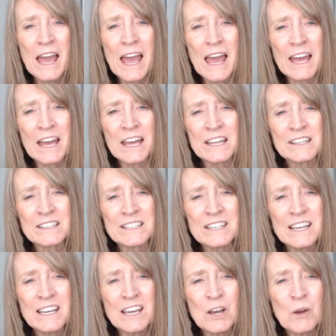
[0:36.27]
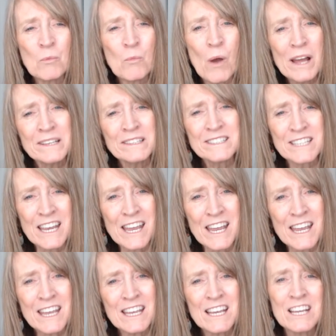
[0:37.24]
And one
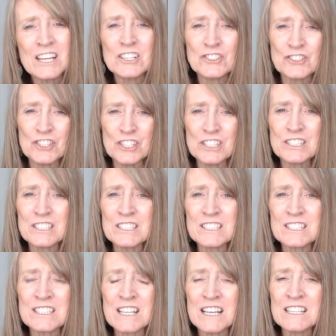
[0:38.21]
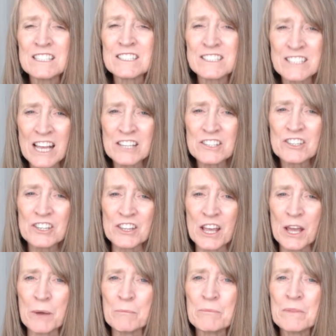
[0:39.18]
day, Jesus said to
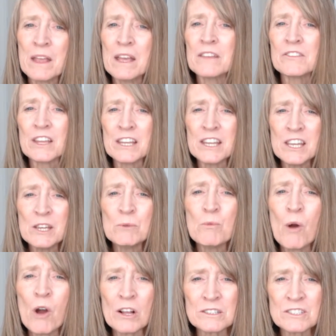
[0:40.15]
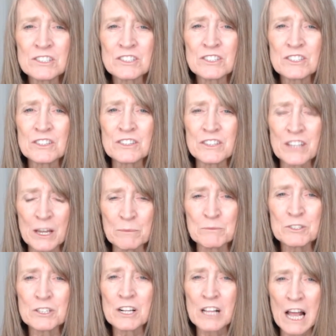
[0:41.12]
them that he wants
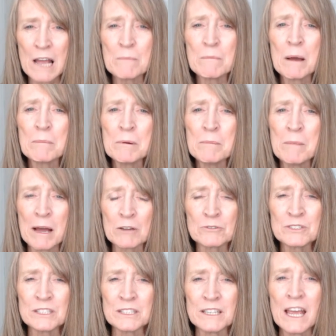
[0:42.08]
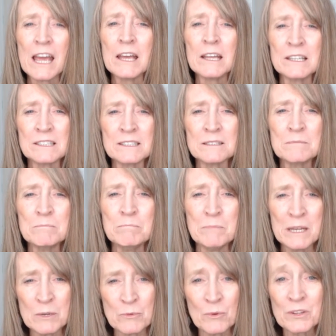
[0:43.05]
them to climb up a mountain and
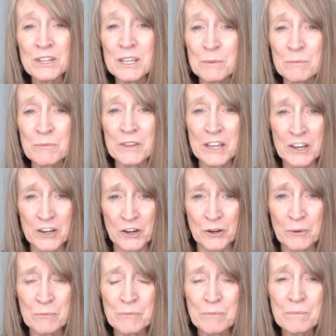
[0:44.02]
meet with him there.